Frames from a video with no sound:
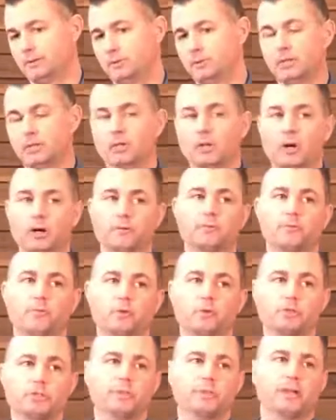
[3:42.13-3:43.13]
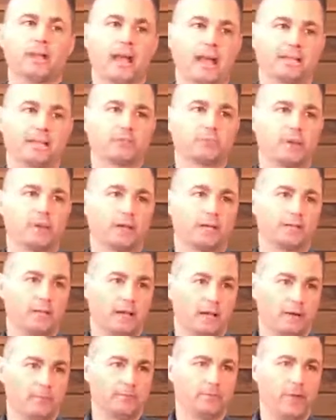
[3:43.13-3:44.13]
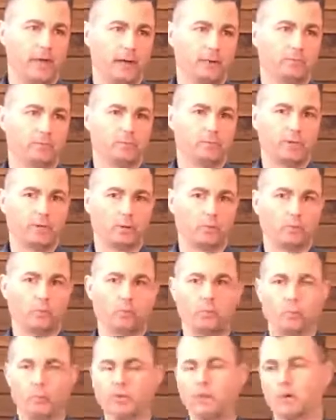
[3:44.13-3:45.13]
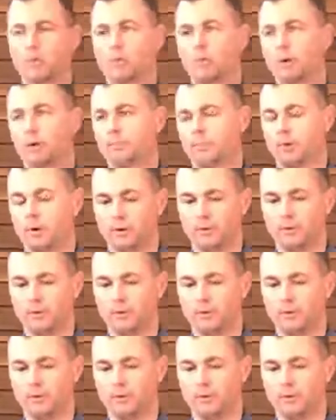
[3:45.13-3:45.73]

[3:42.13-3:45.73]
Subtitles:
enforcement aspect of that. We are one part.